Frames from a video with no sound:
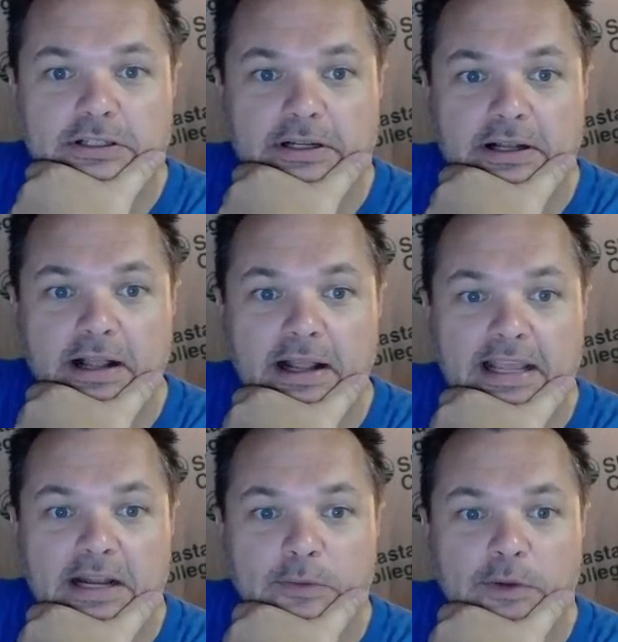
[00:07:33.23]

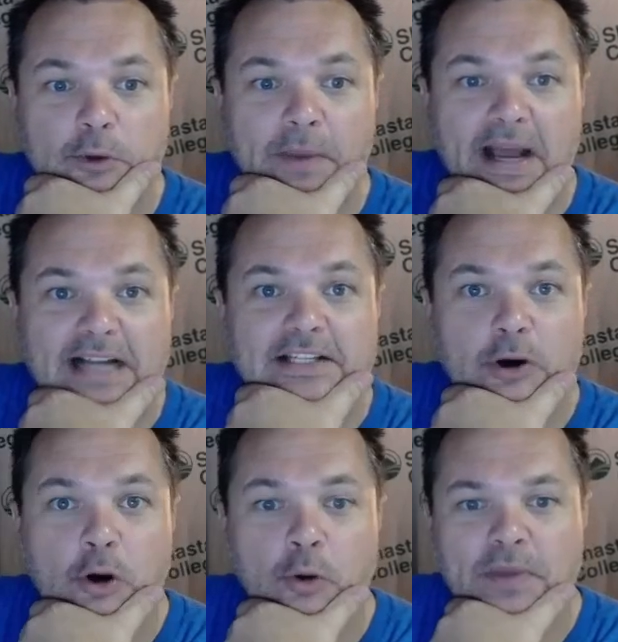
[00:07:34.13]
Again, we go back to the
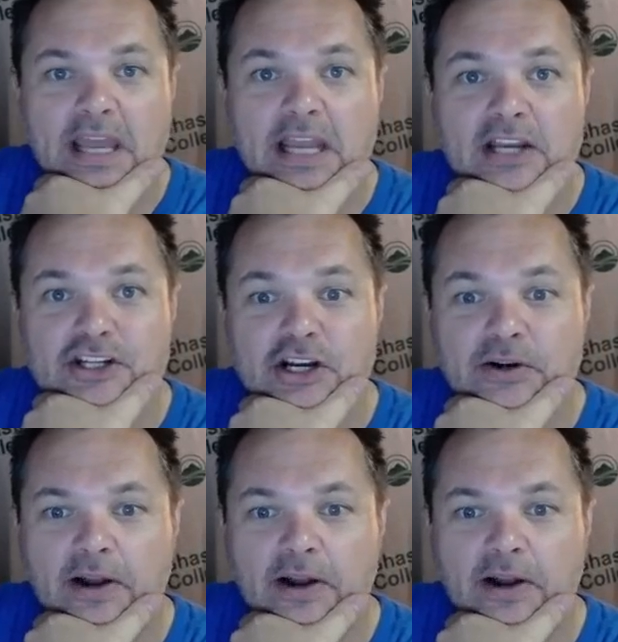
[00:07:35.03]
home page here.